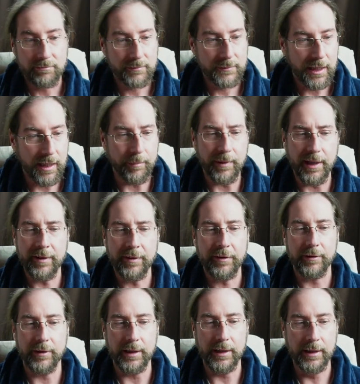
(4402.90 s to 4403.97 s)
A month
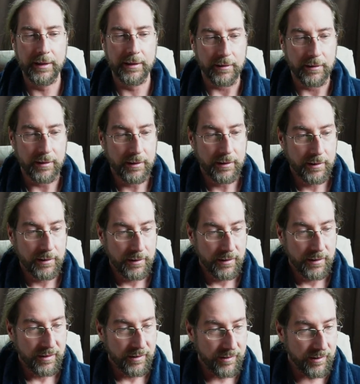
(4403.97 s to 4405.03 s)
or a year?
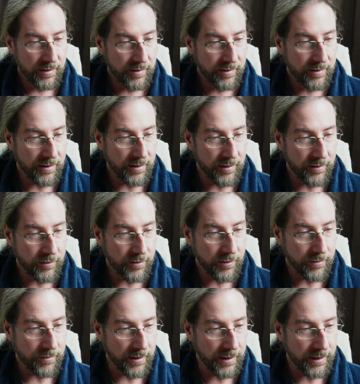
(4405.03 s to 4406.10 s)
60, that's a
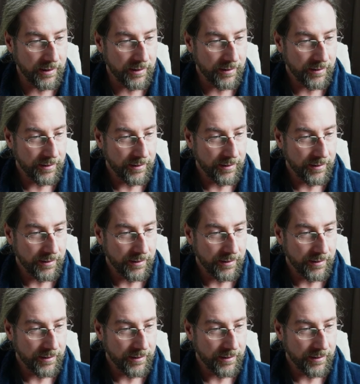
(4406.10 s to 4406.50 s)
joke, right?